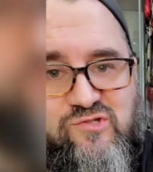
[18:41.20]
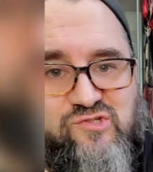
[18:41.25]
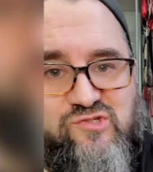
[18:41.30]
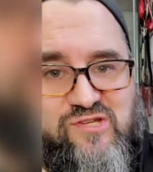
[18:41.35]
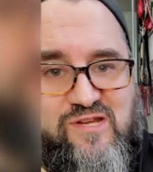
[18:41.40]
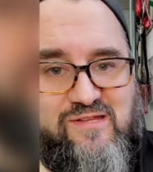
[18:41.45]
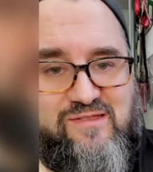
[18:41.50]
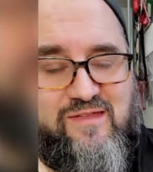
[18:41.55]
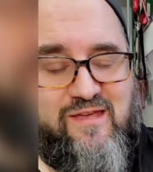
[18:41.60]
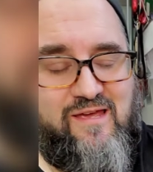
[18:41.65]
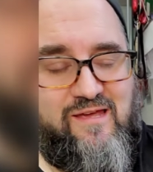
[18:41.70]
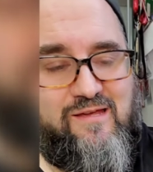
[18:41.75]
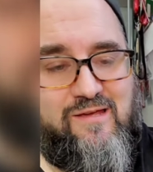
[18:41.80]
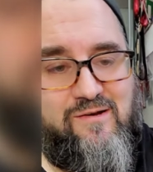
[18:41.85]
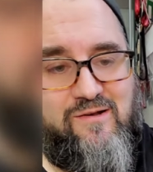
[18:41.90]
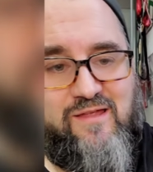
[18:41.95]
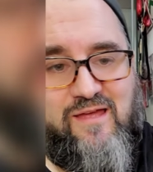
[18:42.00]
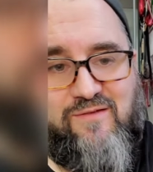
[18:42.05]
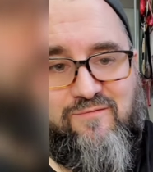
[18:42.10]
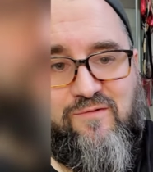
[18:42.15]
shake the heck out
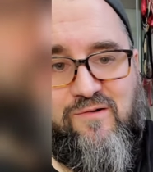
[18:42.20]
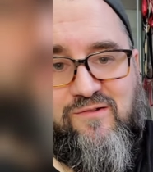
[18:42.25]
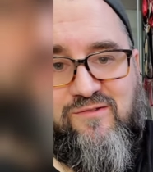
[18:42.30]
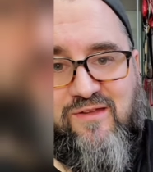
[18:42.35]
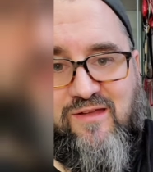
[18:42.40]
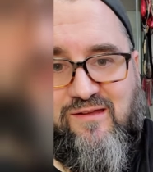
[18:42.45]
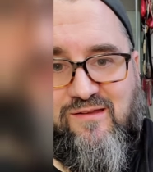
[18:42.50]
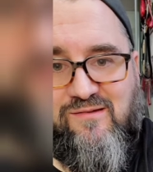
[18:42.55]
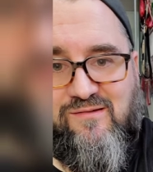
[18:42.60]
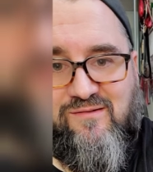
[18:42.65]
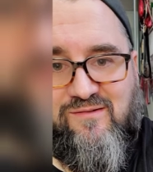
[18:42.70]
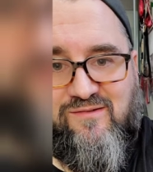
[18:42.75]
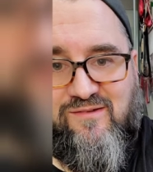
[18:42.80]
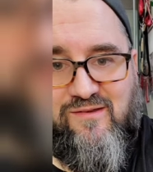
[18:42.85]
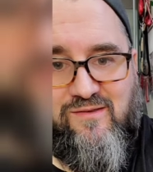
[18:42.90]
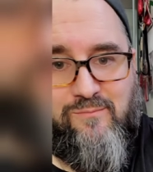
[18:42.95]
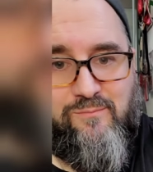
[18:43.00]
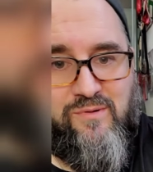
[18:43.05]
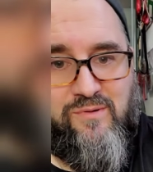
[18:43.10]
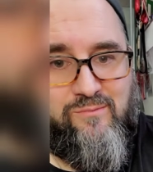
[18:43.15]
of that for a second and see
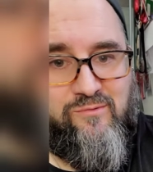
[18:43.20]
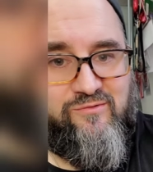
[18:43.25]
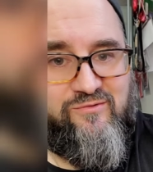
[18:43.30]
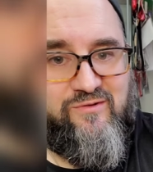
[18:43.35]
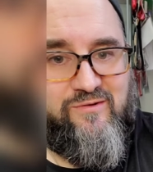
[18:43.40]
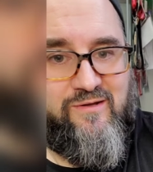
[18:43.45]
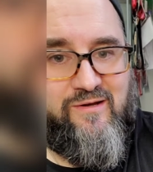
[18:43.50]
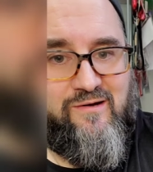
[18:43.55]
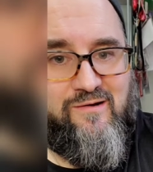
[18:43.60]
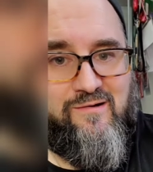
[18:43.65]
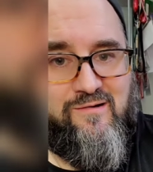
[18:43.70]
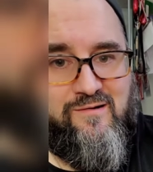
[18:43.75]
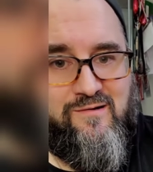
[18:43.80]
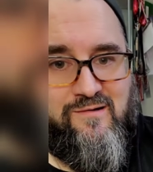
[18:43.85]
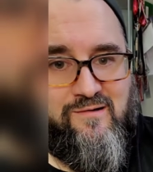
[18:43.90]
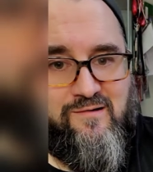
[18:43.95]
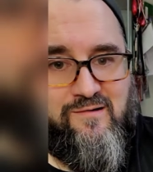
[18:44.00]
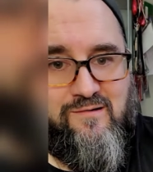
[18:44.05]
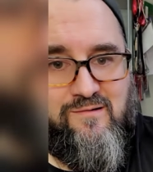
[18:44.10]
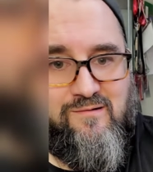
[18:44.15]
the bubbles in there.
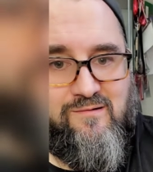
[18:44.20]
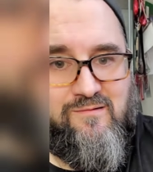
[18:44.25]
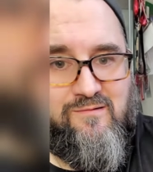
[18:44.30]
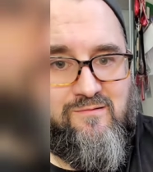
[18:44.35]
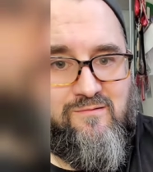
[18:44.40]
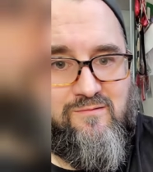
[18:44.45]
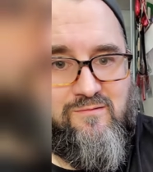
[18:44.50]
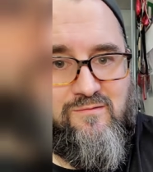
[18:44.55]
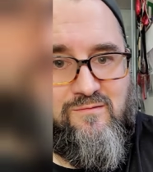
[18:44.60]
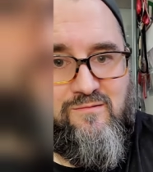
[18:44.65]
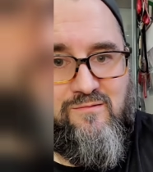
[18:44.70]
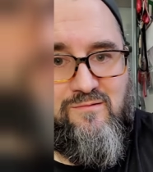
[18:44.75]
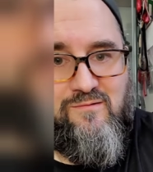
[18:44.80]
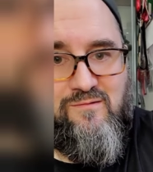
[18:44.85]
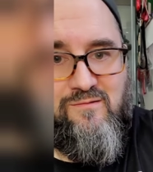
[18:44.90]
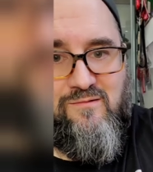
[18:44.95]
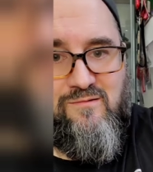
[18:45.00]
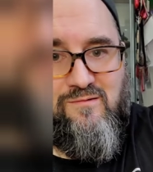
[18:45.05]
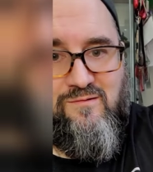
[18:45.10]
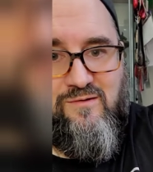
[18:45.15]

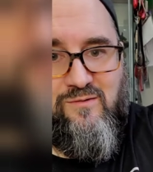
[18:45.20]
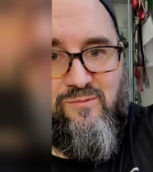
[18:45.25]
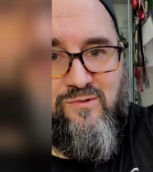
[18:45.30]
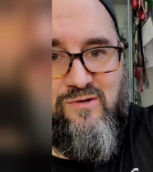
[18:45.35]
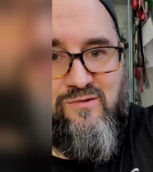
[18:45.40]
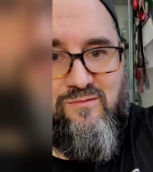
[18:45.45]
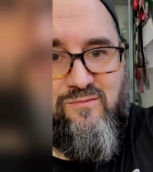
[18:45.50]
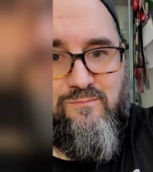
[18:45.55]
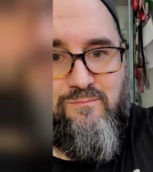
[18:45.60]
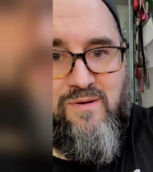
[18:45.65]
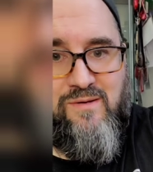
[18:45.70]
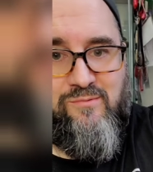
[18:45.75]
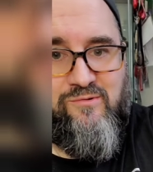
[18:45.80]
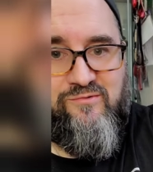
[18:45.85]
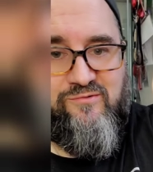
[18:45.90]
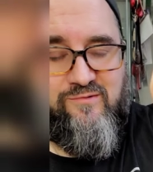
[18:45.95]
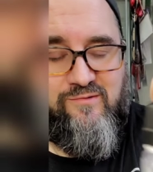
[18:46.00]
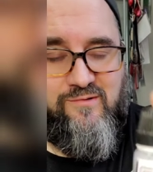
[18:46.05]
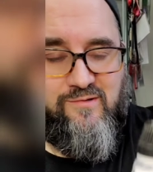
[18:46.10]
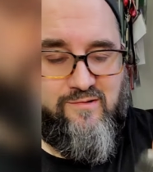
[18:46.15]
There we go,
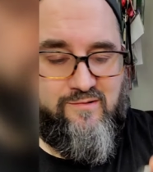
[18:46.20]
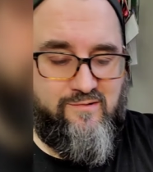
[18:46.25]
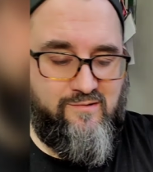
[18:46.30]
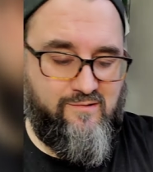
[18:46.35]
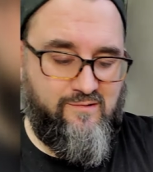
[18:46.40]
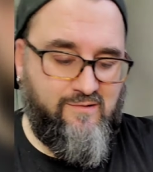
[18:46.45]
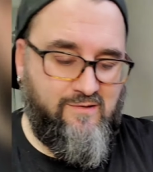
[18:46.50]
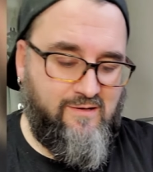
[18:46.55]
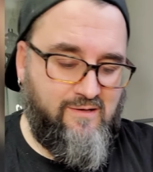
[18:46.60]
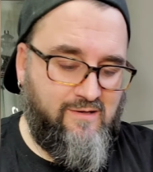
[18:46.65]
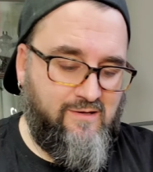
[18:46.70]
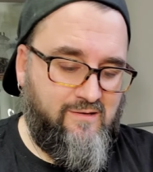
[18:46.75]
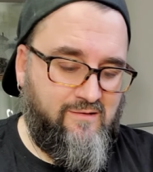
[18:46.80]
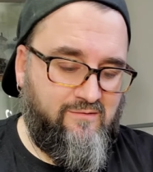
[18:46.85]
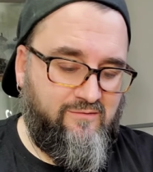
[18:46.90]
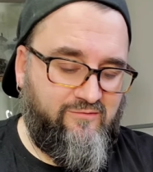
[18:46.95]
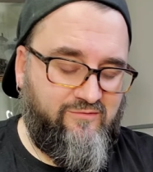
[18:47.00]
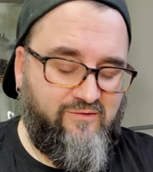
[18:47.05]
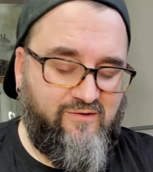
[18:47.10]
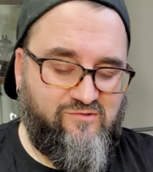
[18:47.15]
bubbles.
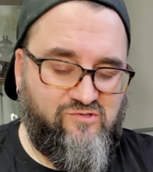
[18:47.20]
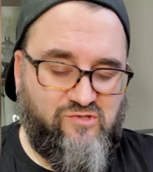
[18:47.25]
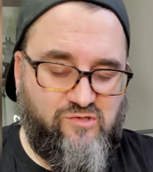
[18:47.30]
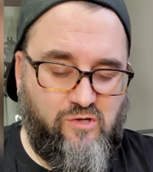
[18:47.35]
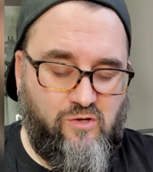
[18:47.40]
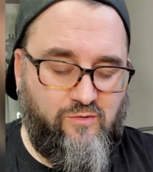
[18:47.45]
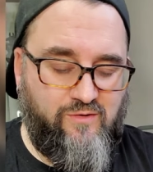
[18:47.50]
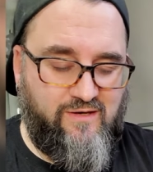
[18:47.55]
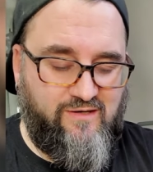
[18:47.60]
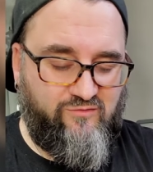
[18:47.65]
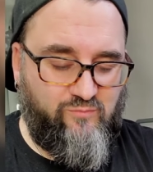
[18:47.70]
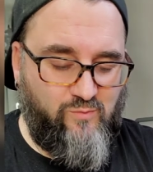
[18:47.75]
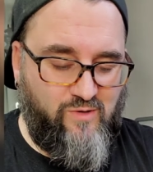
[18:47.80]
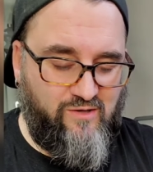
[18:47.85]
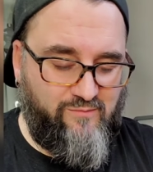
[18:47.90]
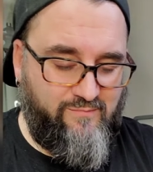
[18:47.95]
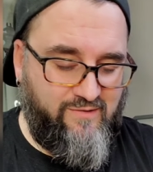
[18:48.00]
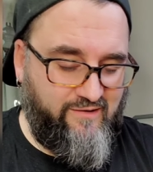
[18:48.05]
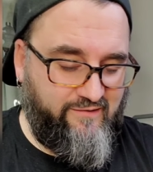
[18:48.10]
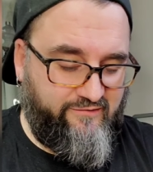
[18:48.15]
So that you know that it's well
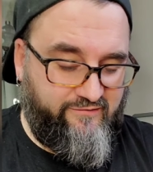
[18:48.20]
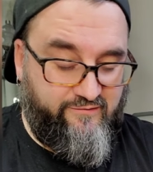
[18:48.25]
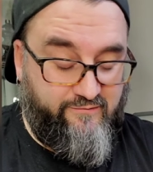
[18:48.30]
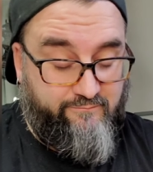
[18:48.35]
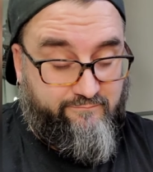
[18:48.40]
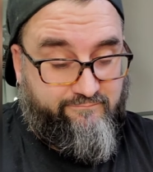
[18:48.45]
mixed.